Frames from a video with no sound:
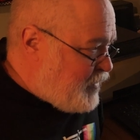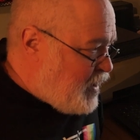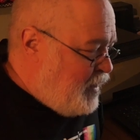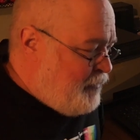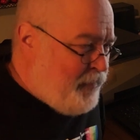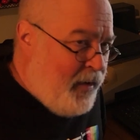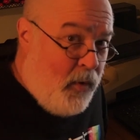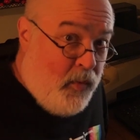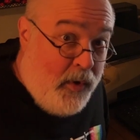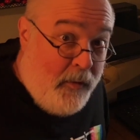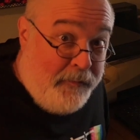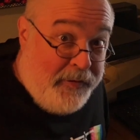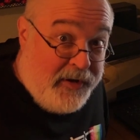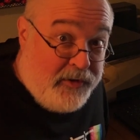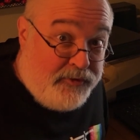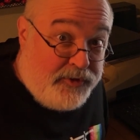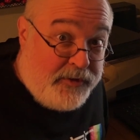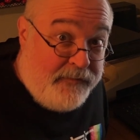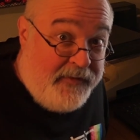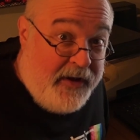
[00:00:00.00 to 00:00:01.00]
but we'll
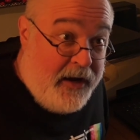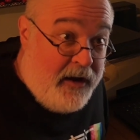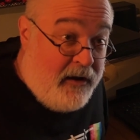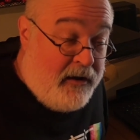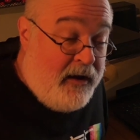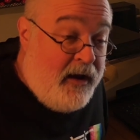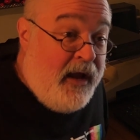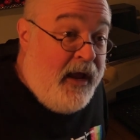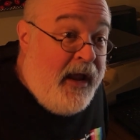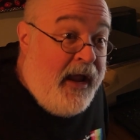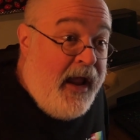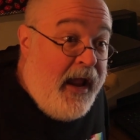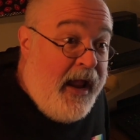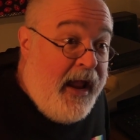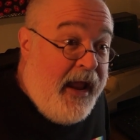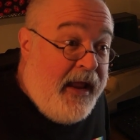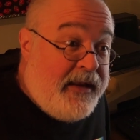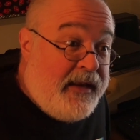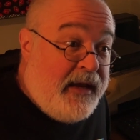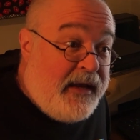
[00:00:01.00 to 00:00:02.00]
persevere
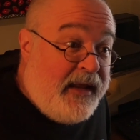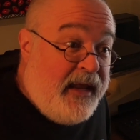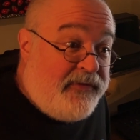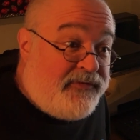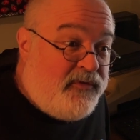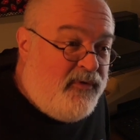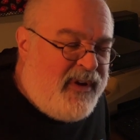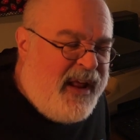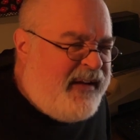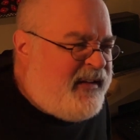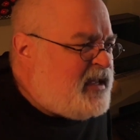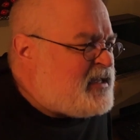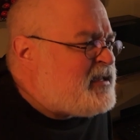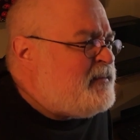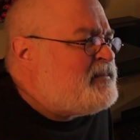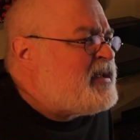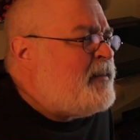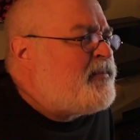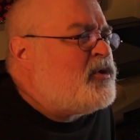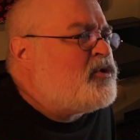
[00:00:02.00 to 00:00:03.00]
and get through it. I got
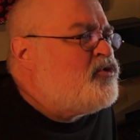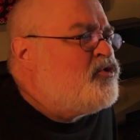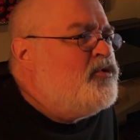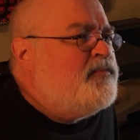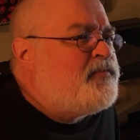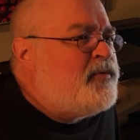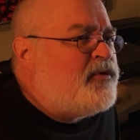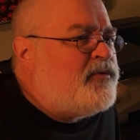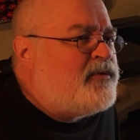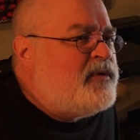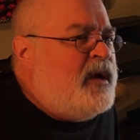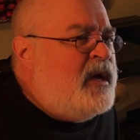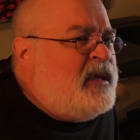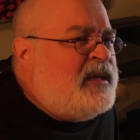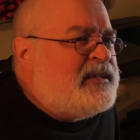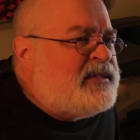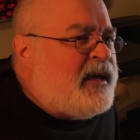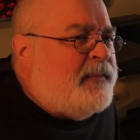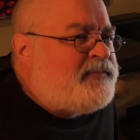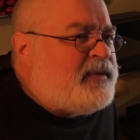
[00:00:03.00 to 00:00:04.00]
some type of croup or
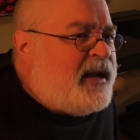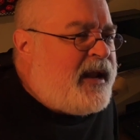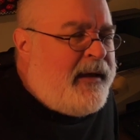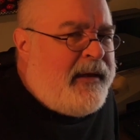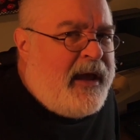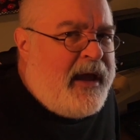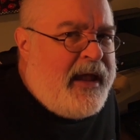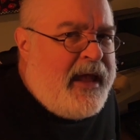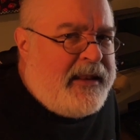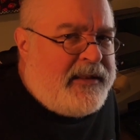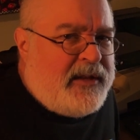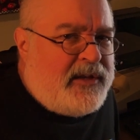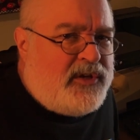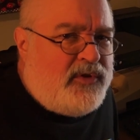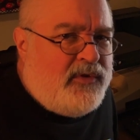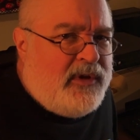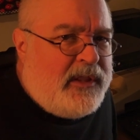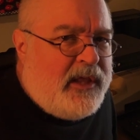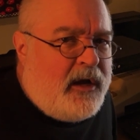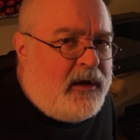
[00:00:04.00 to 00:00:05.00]
something. I had to
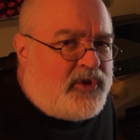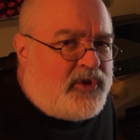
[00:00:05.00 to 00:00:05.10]
do a little